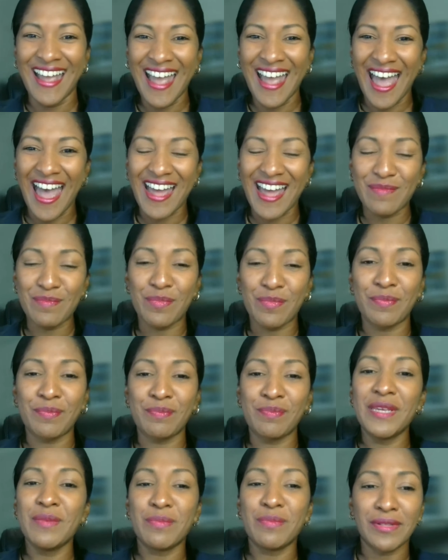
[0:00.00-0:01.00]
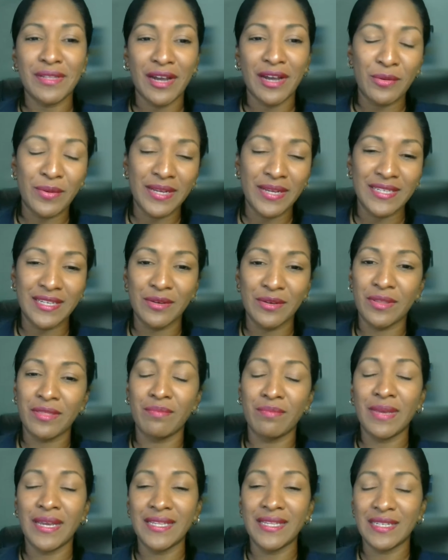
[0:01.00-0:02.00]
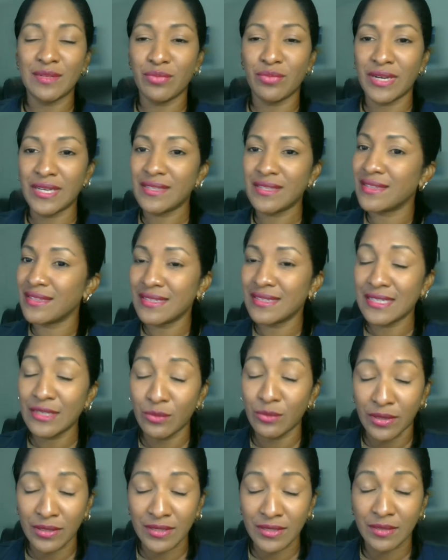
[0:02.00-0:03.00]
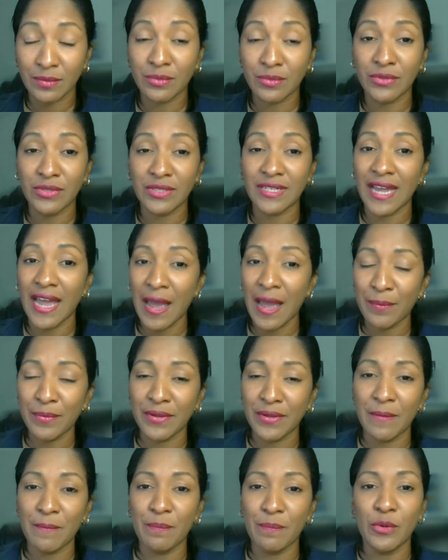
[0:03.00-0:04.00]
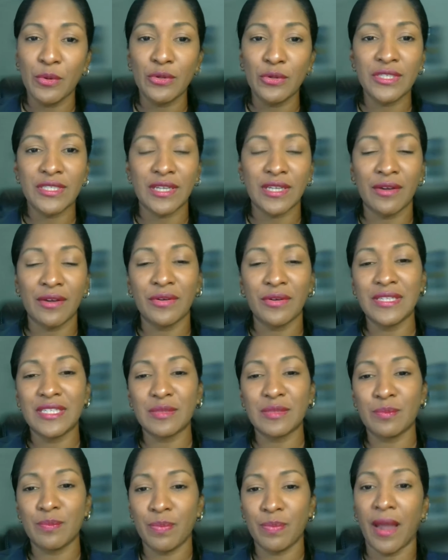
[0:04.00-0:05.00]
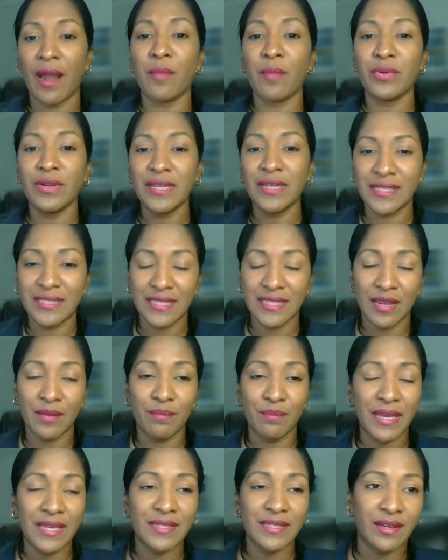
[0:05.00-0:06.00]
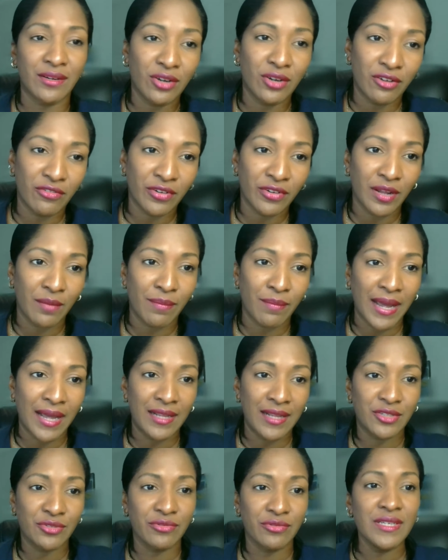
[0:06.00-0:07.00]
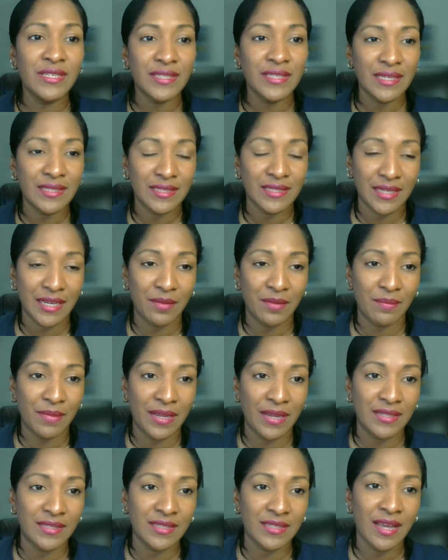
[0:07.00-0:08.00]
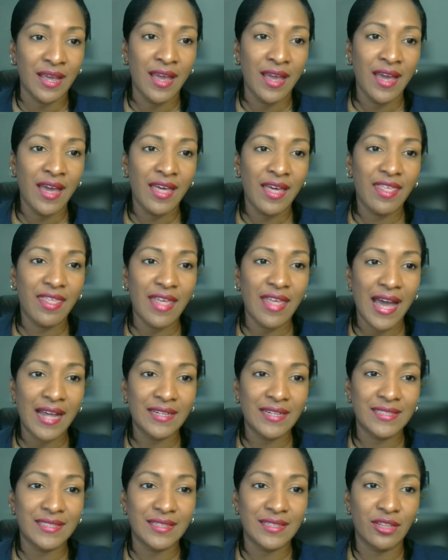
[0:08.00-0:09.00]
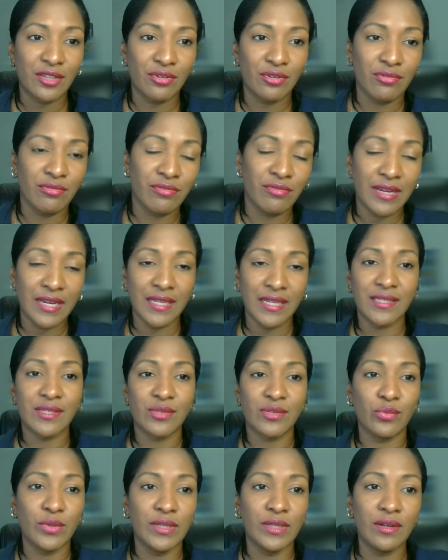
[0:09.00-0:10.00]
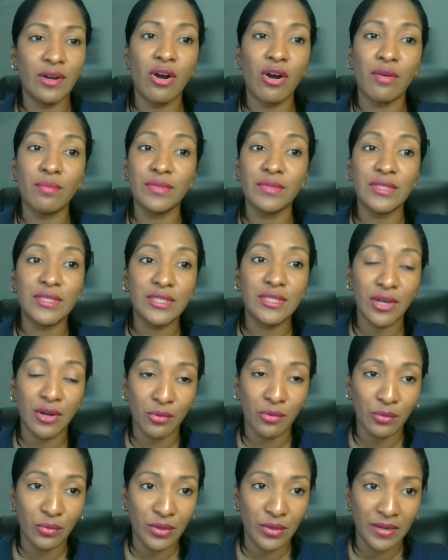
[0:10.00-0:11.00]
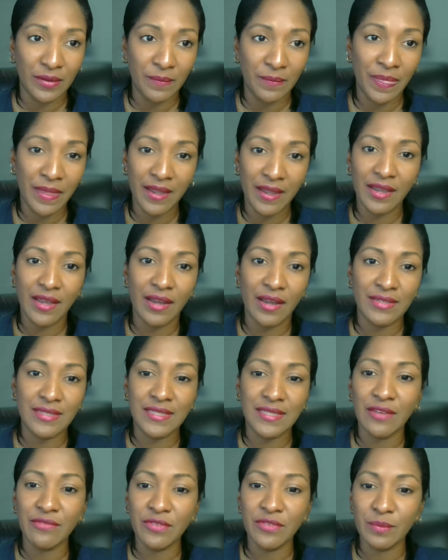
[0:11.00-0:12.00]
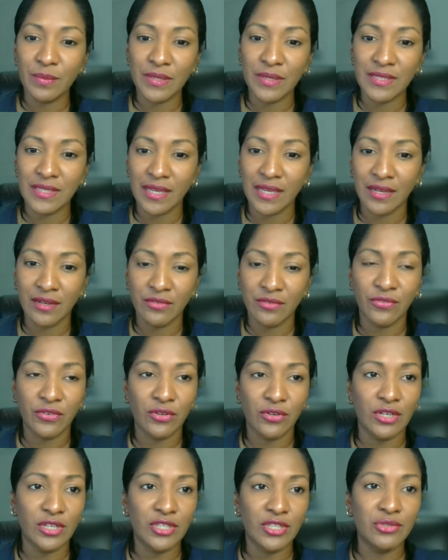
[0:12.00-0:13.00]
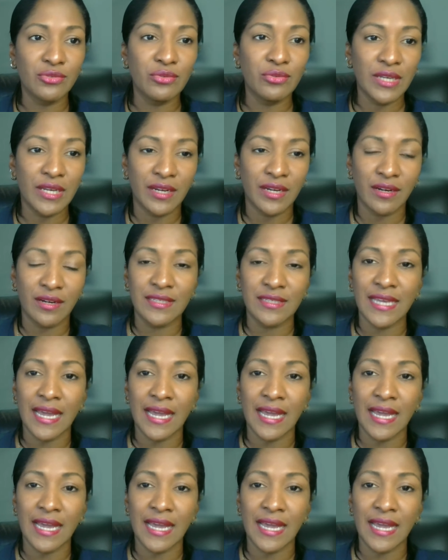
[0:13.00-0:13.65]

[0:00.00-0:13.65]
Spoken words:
And people are waiting with bated breath to see what's supposed to happen. Most are going to are predicting, based on Governor Biles' recent statement, that the rates will come down 7% for 2 years.